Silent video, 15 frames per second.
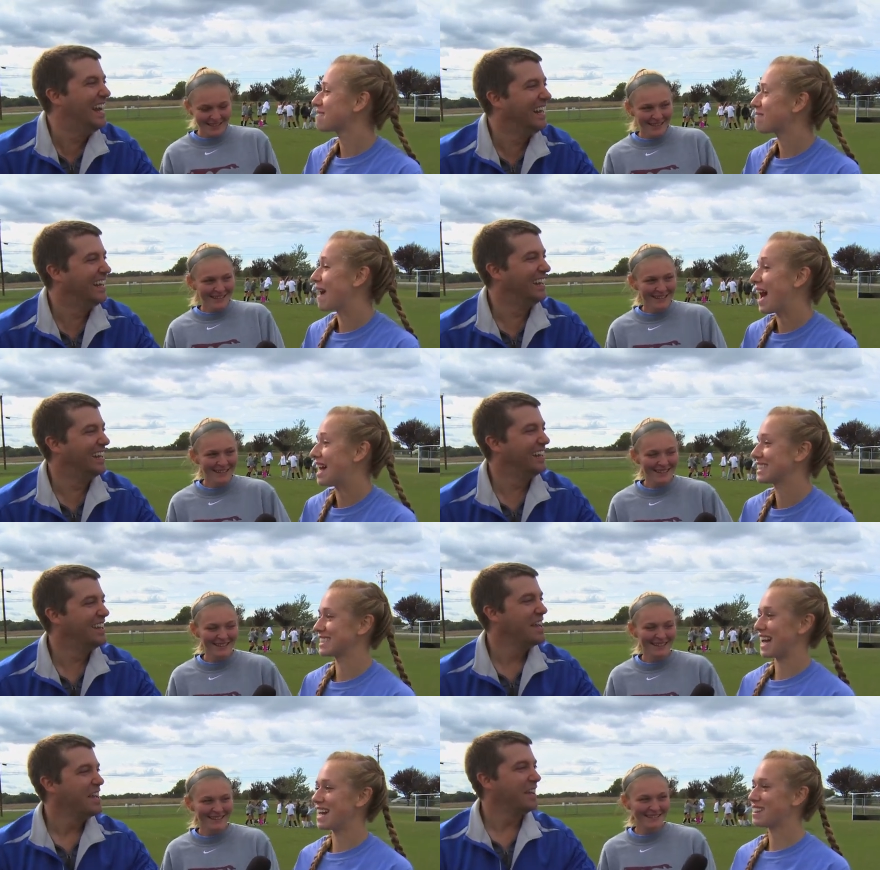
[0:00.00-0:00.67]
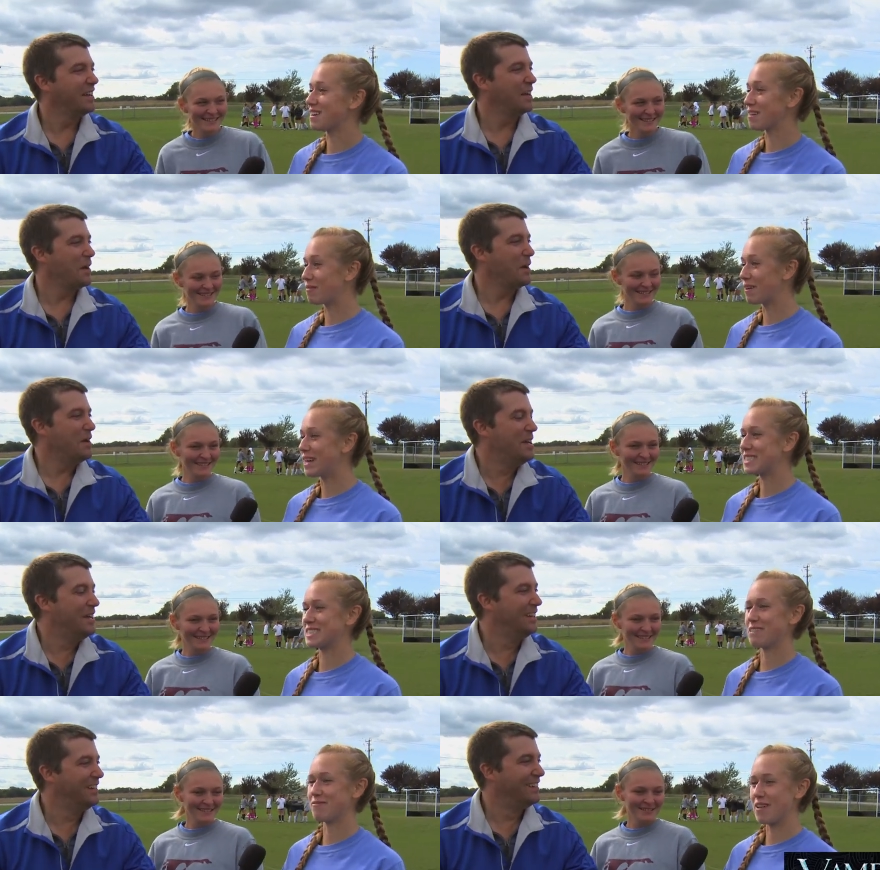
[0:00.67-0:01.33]
Speaker 1: up as, either a
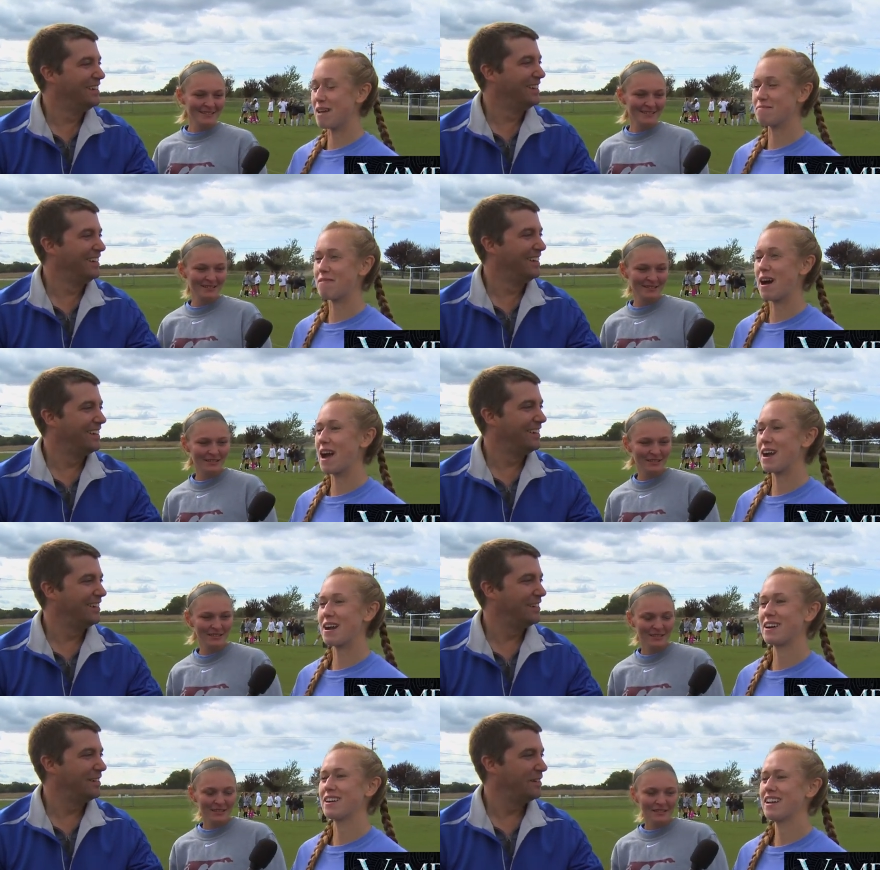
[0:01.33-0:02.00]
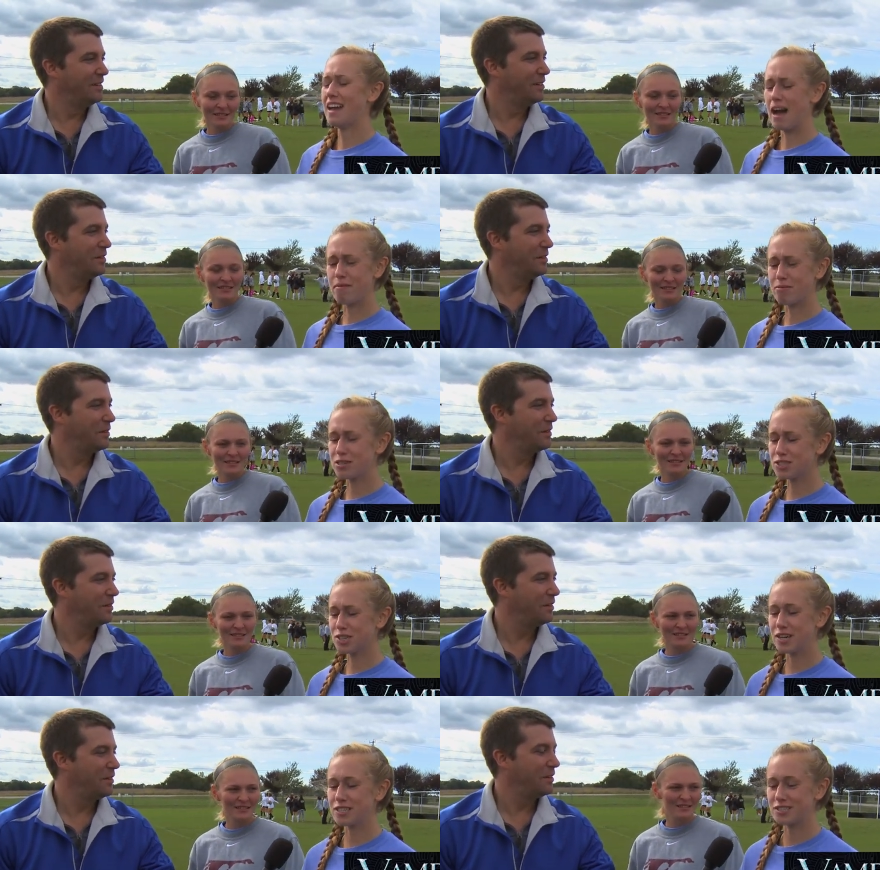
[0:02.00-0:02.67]
witch, a vampire. I'm pretty
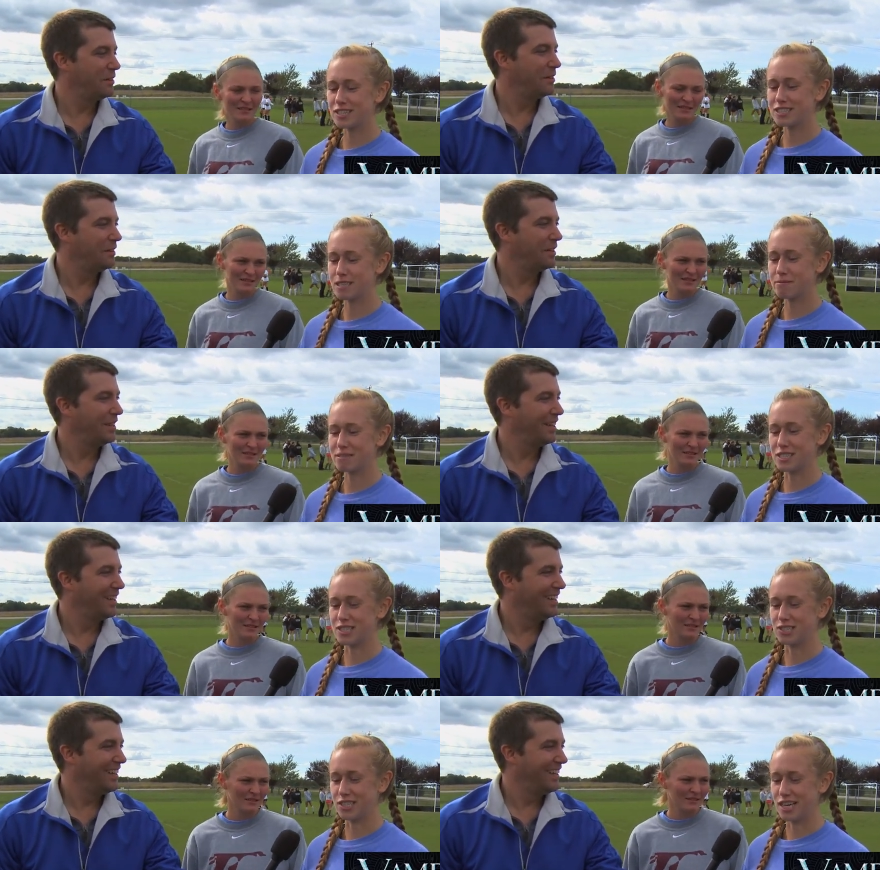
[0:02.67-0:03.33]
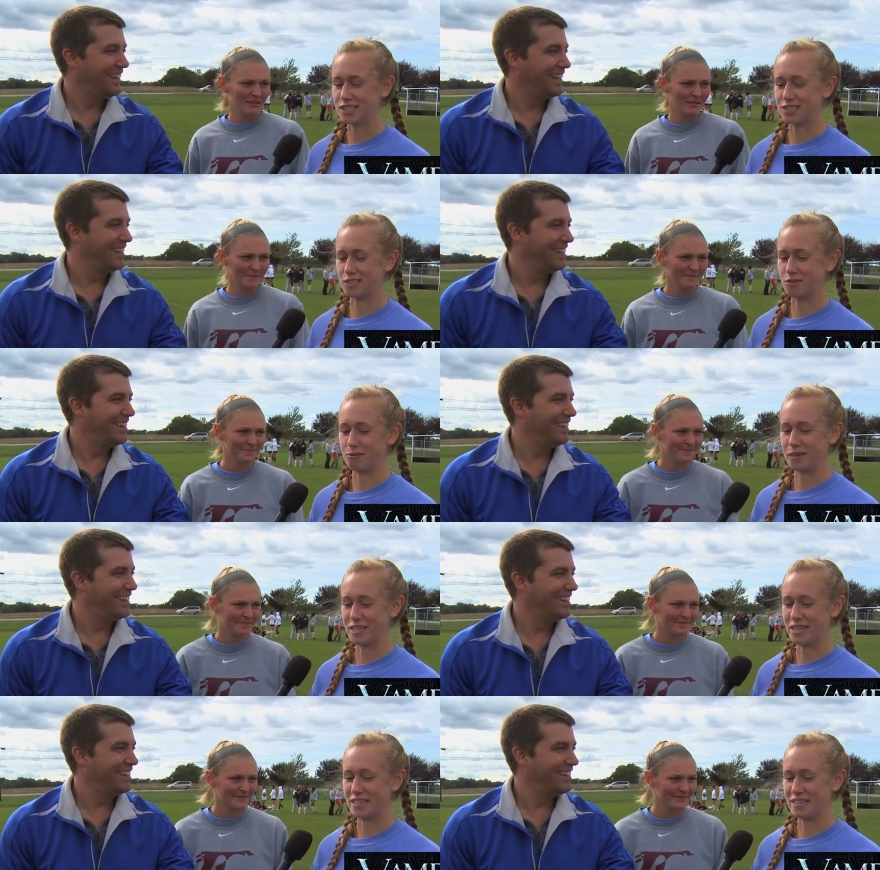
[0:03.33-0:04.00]
sure I dressed up as a jester one